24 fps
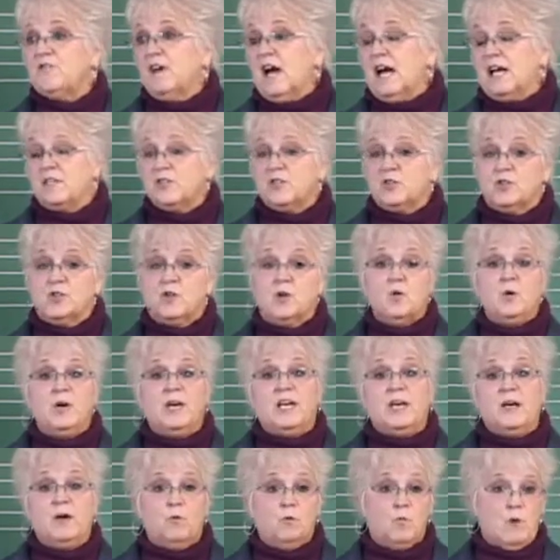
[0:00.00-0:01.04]
faster,
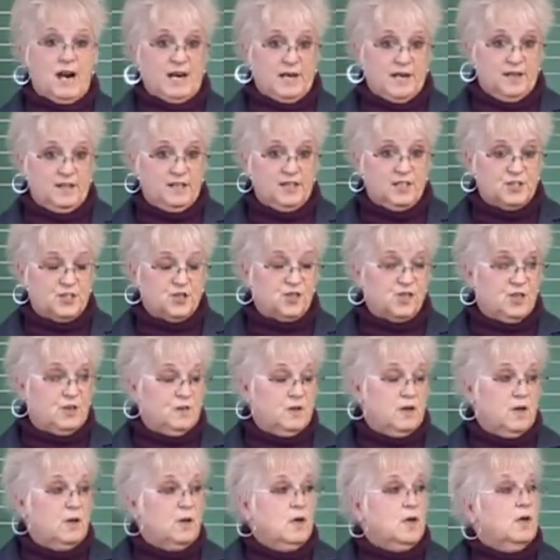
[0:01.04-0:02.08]
quick
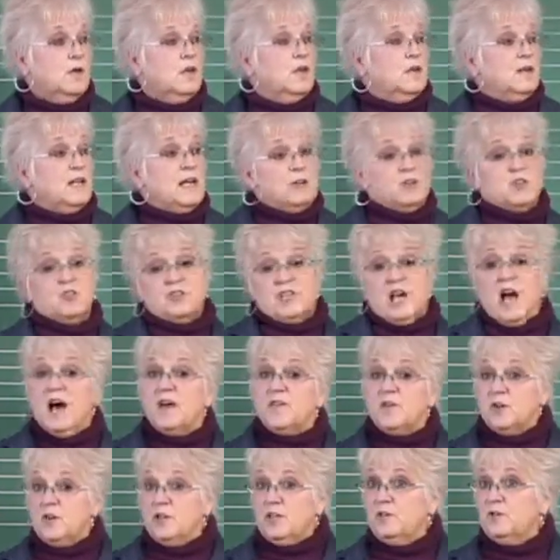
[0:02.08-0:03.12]
recognition. Now there's
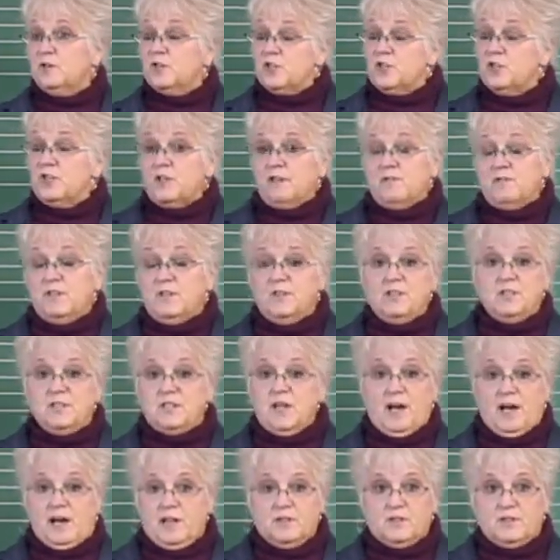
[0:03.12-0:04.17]
other uses of these
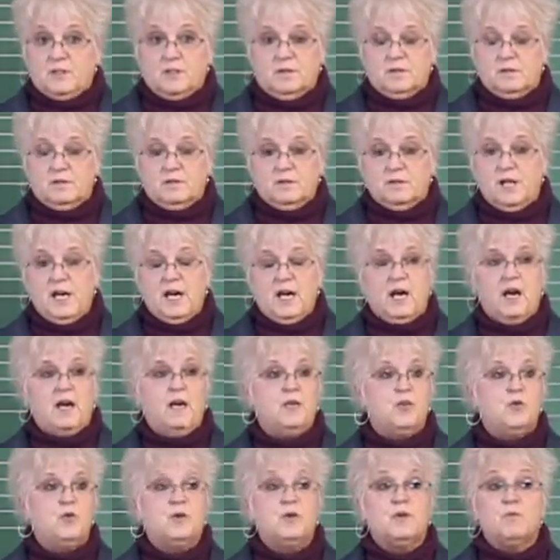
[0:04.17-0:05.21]
dice.
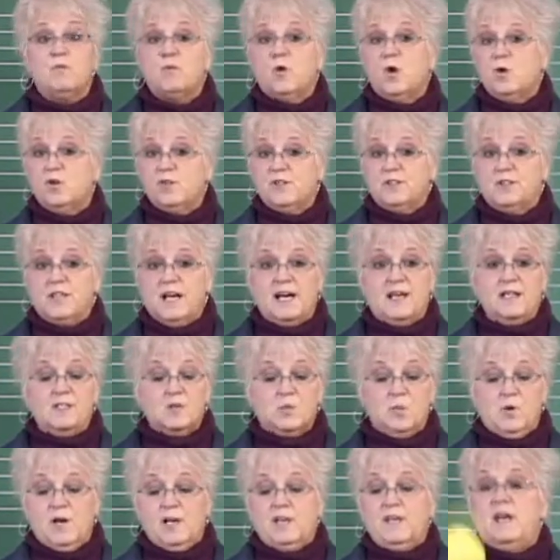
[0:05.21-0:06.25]
Okay, you can roll the
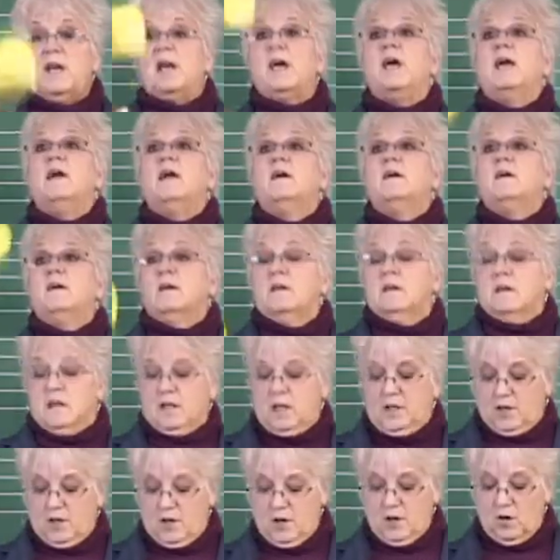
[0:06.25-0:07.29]
dice one day
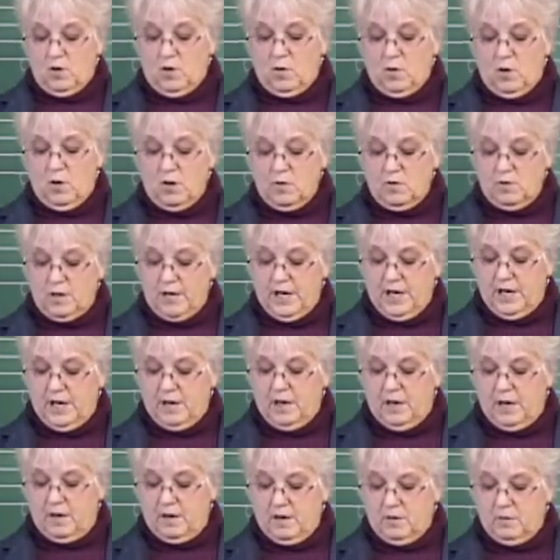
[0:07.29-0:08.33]
and go,
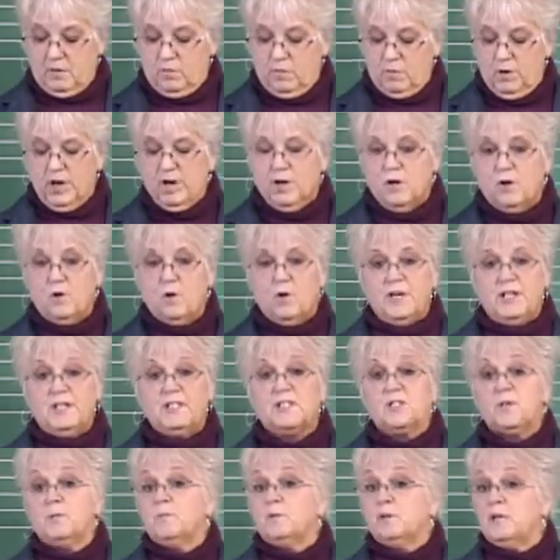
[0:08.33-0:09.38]
okay, we're
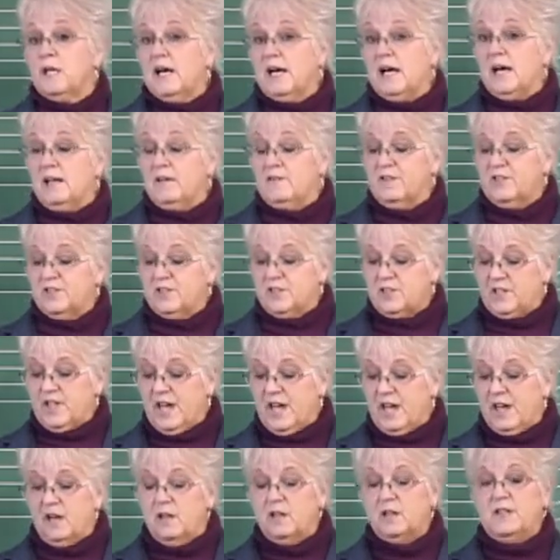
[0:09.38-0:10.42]
going to play the
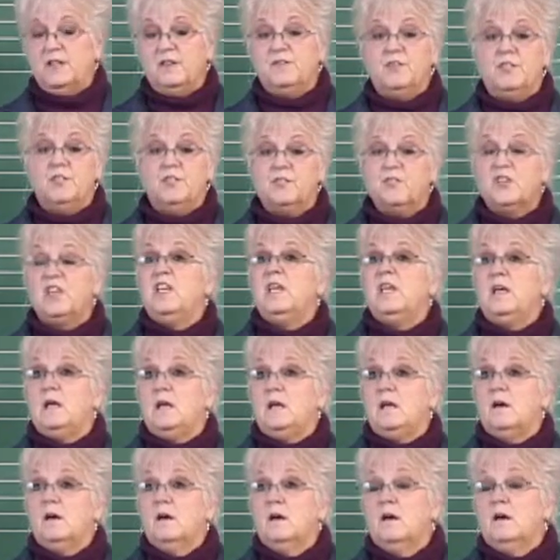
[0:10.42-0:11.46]
scale in this
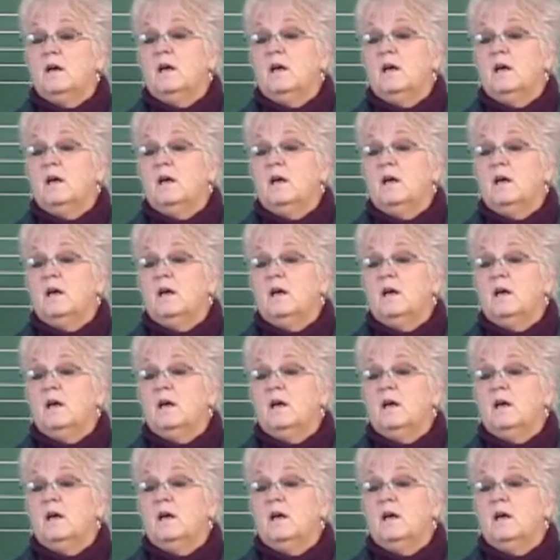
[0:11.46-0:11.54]
key.